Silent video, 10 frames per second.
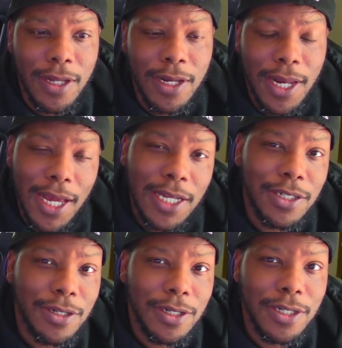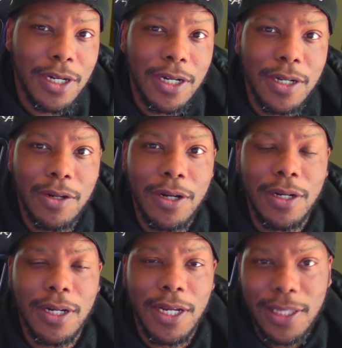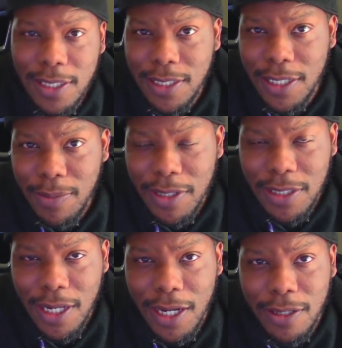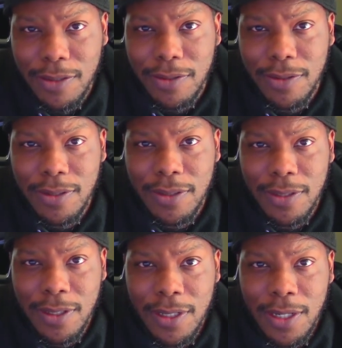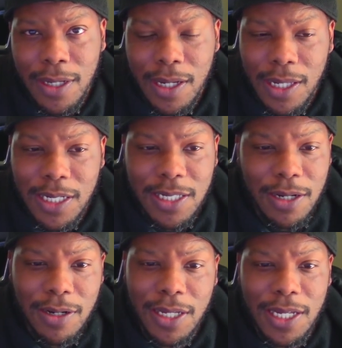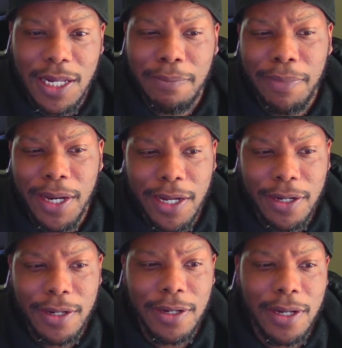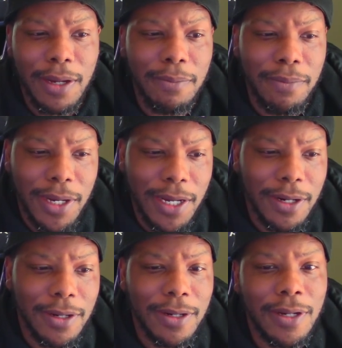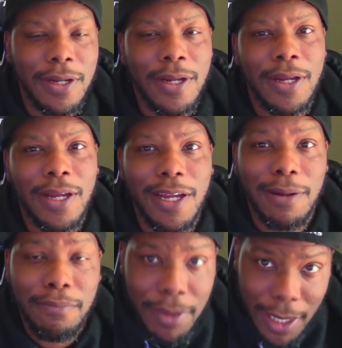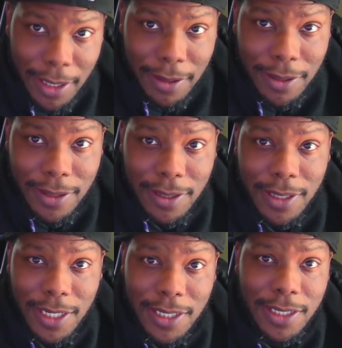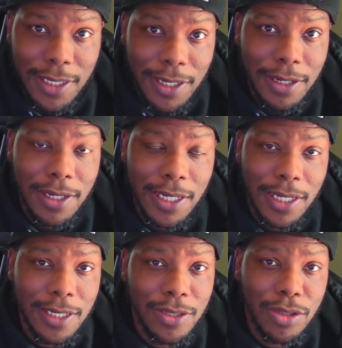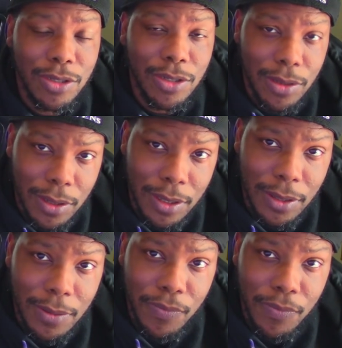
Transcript: Last year, Chuck Clark led the team in tackles, and he's only getting better and better and better each year he is the starter.